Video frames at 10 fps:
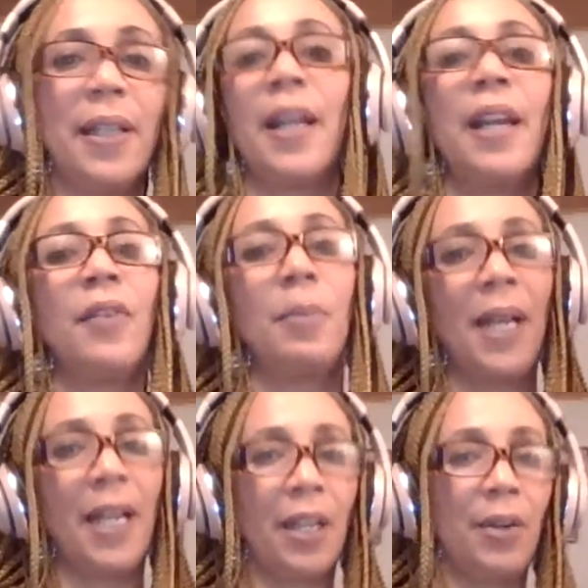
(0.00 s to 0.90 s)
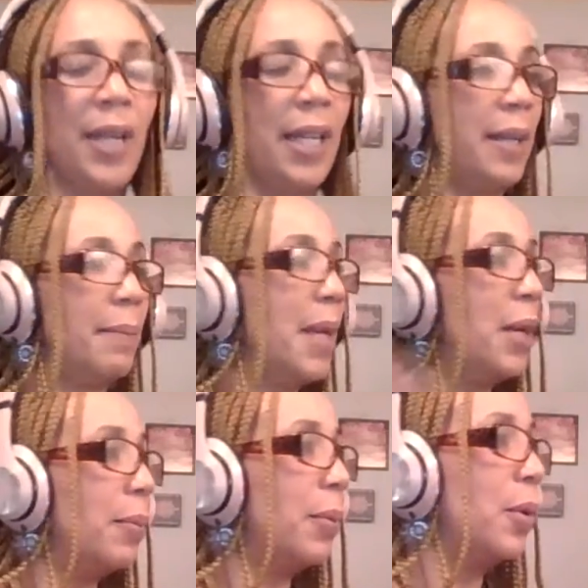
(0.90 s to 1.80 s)
and everybody created a big
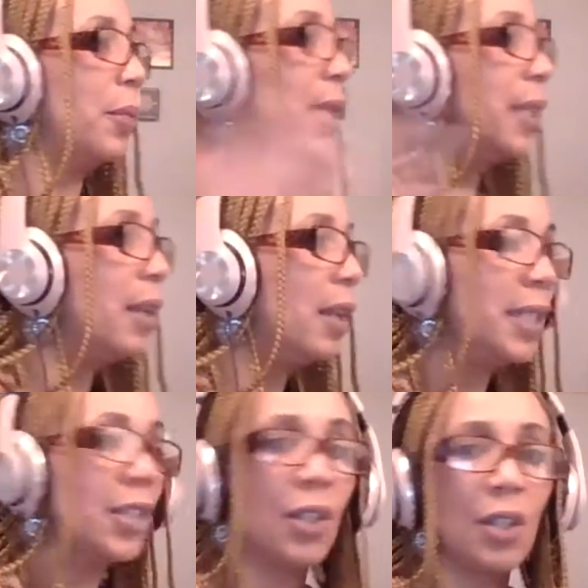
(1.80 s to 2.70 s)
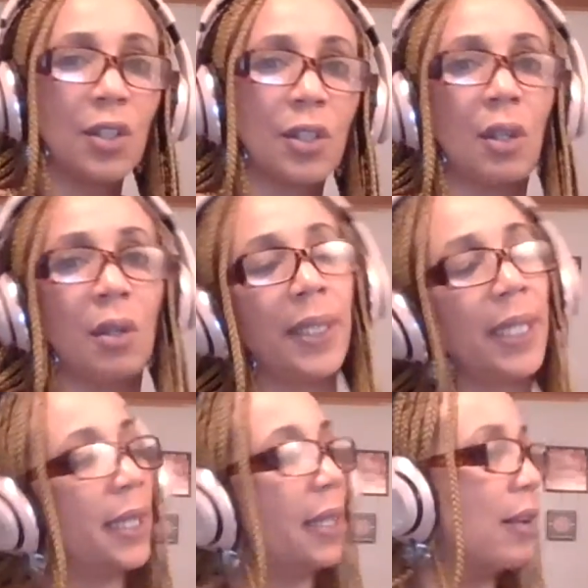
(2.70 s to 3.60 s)
uproar. Where did all these girls go? And
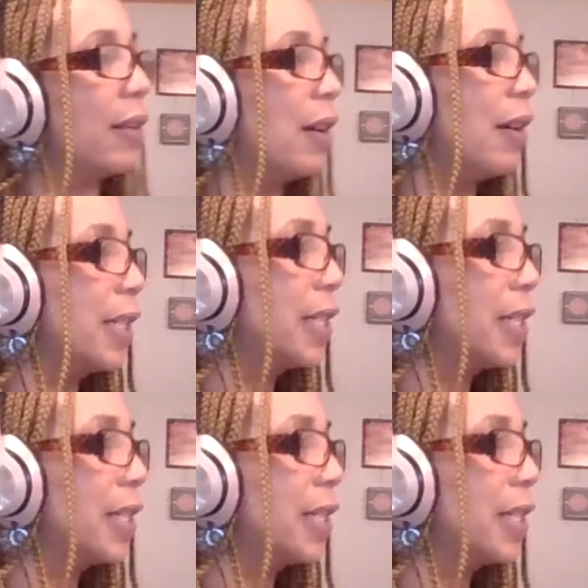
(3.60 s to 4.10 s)
then the authorities